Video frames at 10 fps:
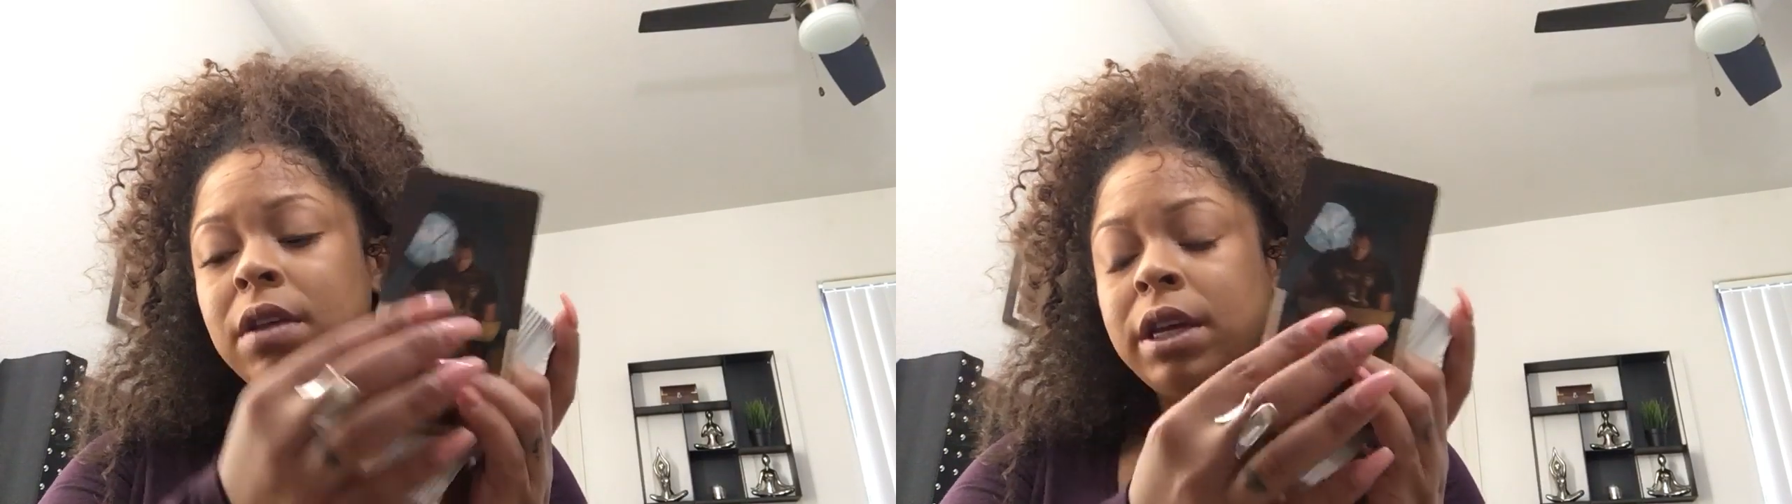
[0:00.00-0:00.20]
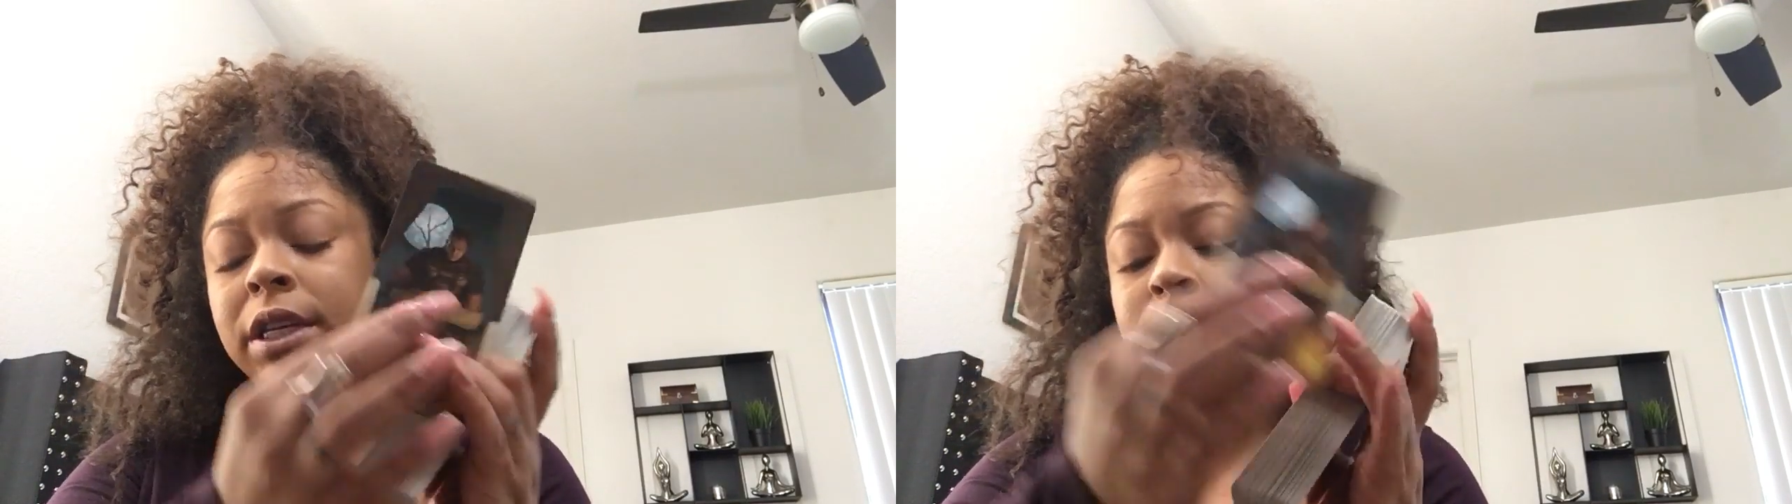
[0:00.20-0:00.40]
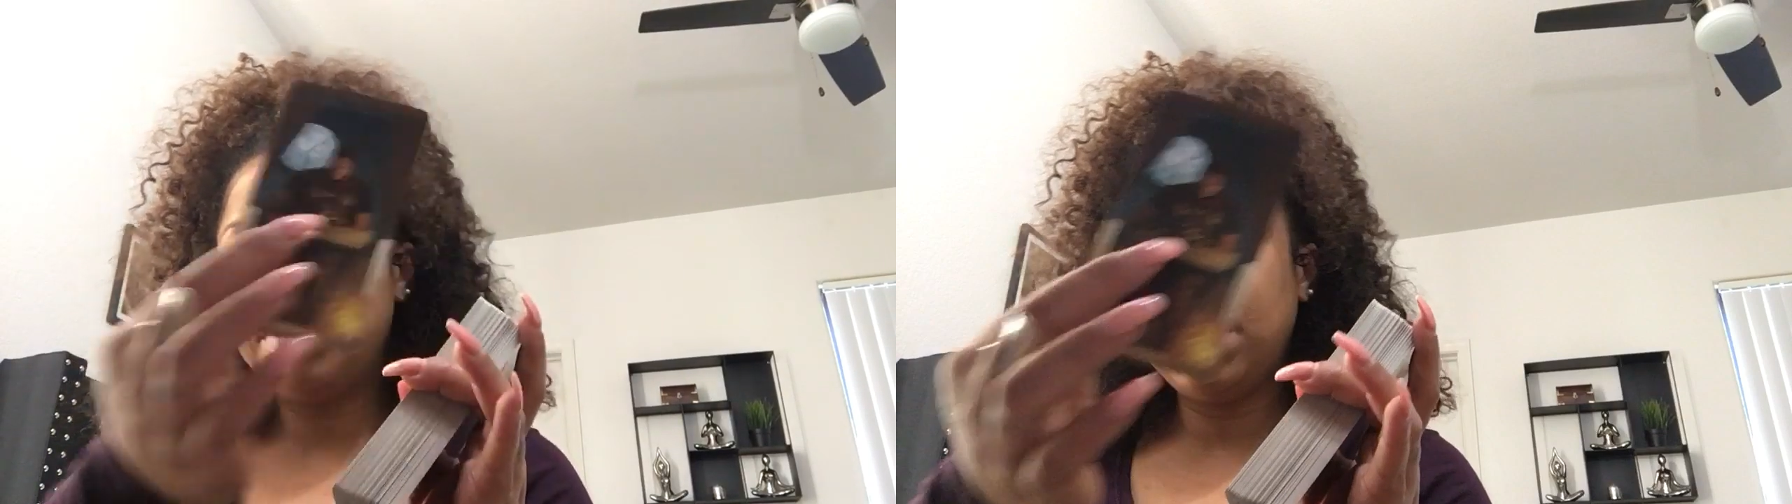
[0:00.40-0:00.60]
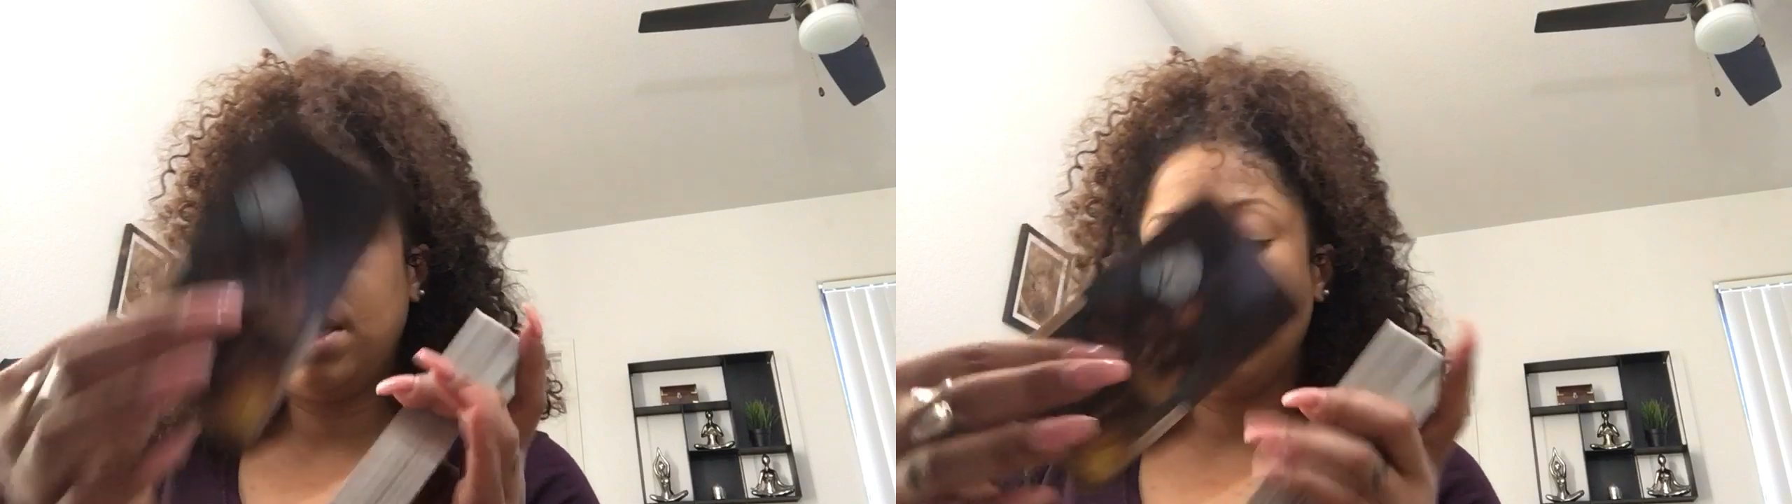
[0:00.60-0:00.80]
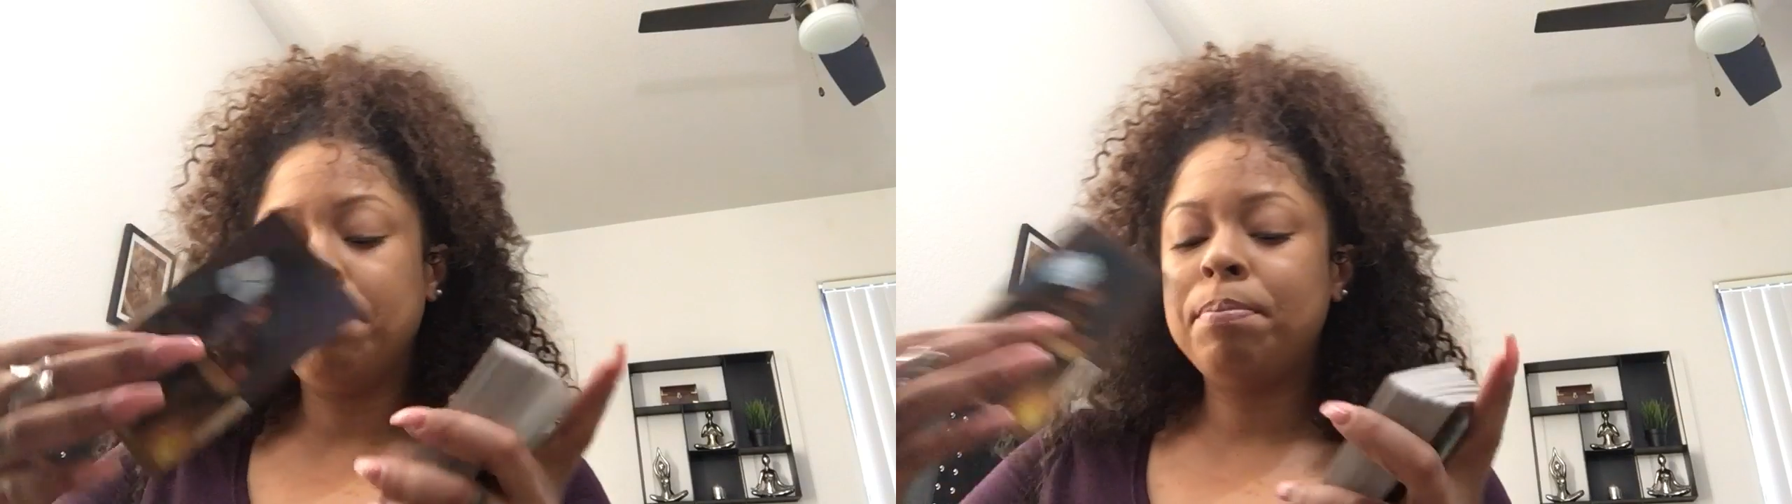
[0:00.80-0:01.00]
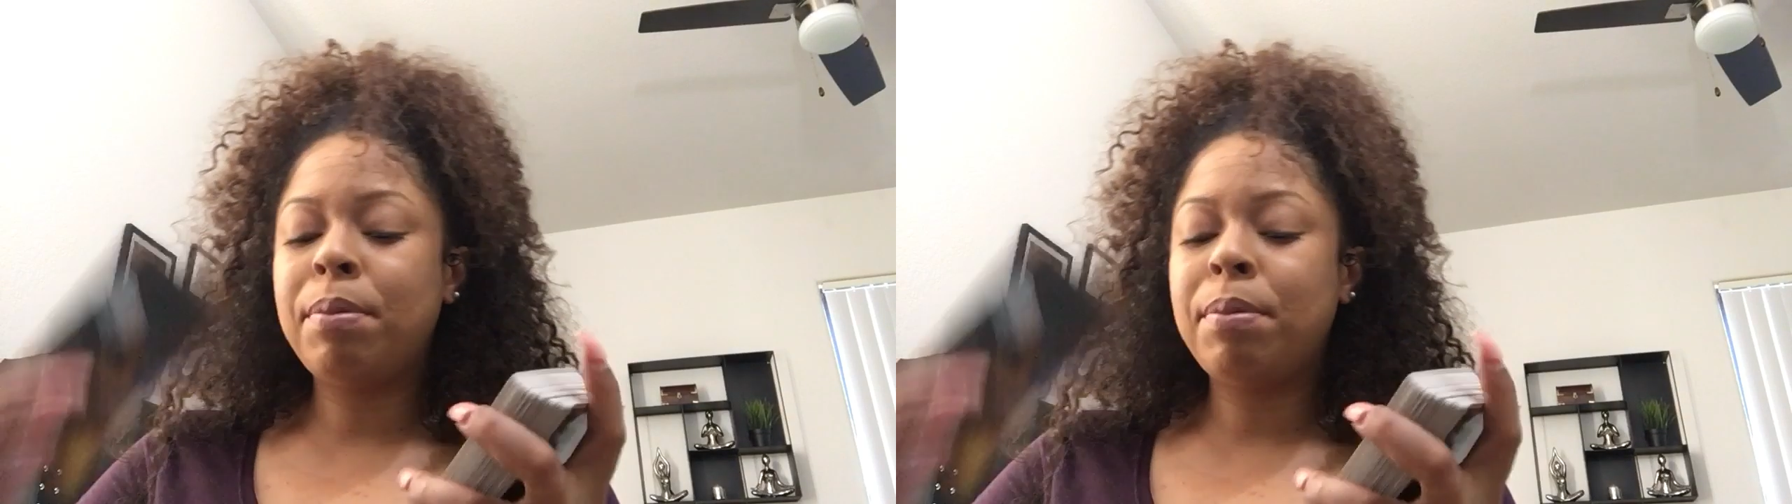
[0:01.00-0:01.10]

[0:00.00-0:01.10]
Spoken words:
he's being,